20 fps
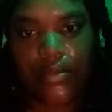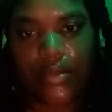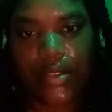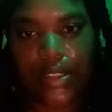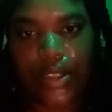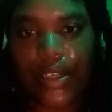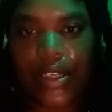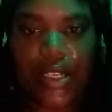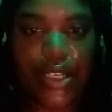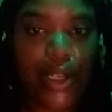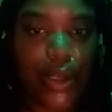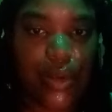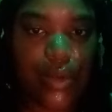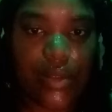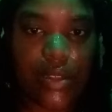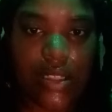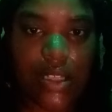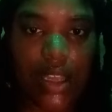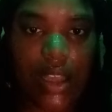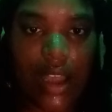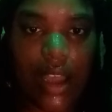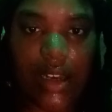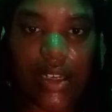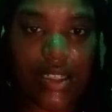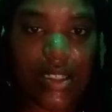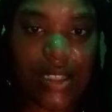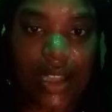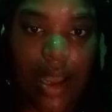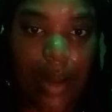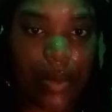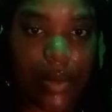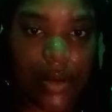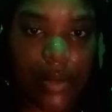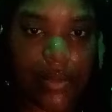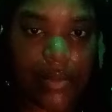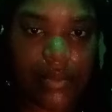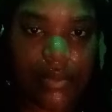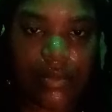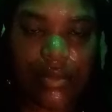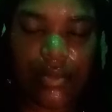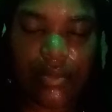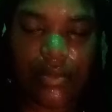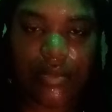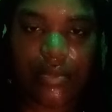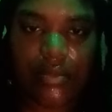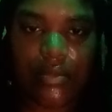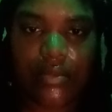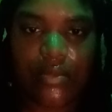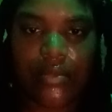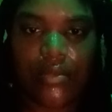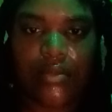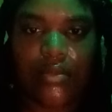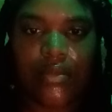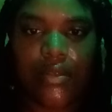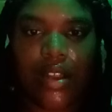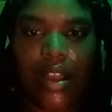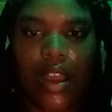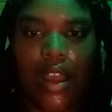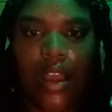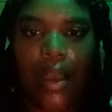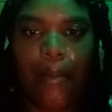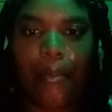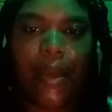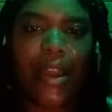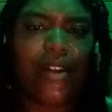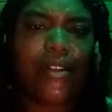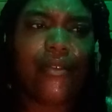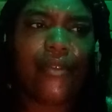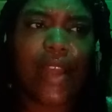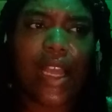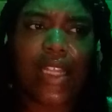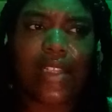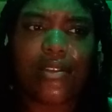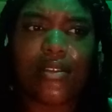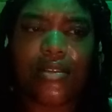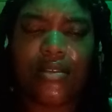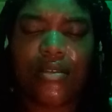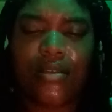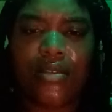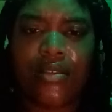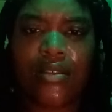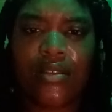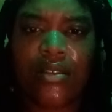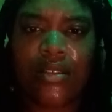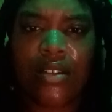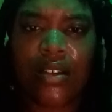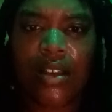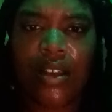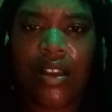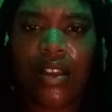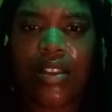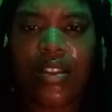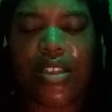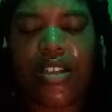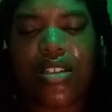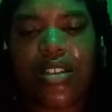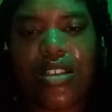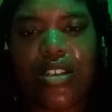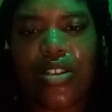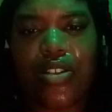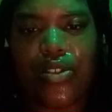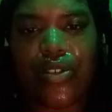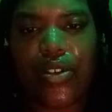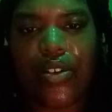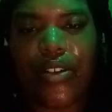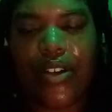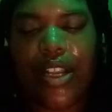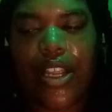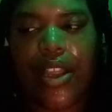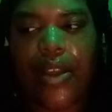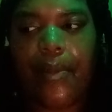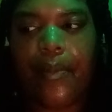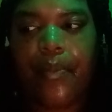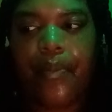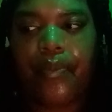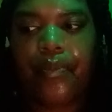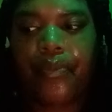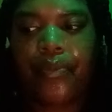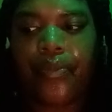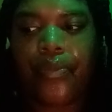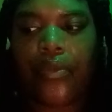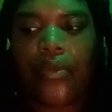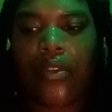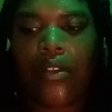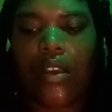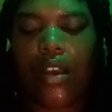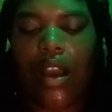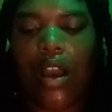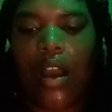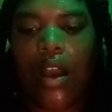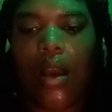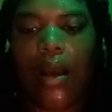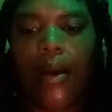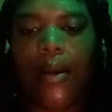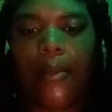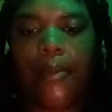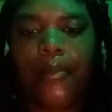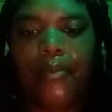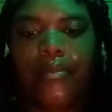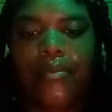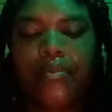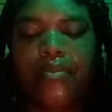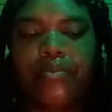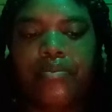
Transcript: So he knows how to stop him. Matter of fact, there's a story um,